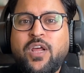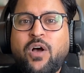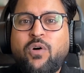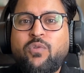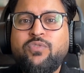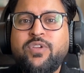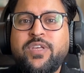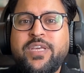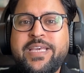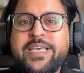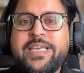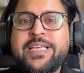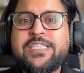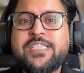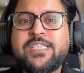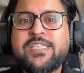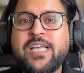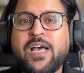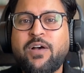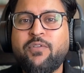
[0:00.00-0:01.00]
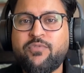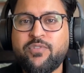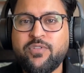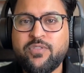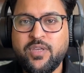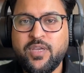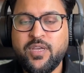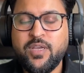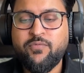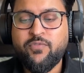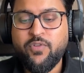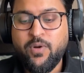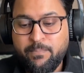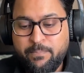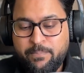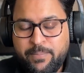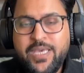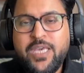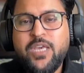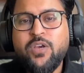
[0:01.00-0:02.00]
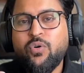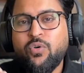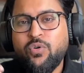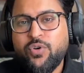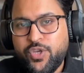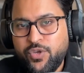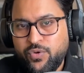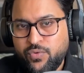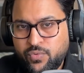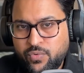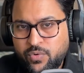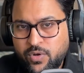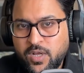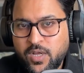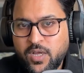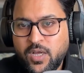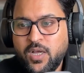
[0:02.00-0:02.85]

down each and everything from BOQ,